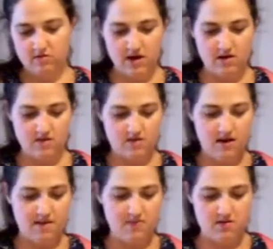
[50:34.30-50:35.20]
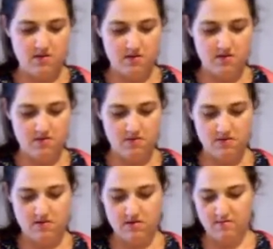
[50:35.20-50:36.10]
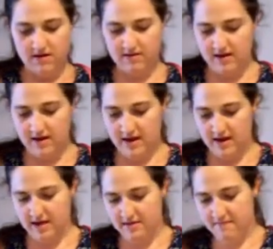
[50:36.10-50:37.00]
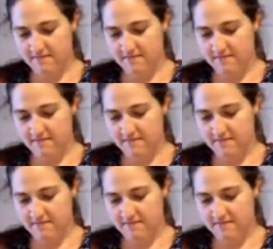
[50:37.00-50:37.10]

try to wrap them up the best I can.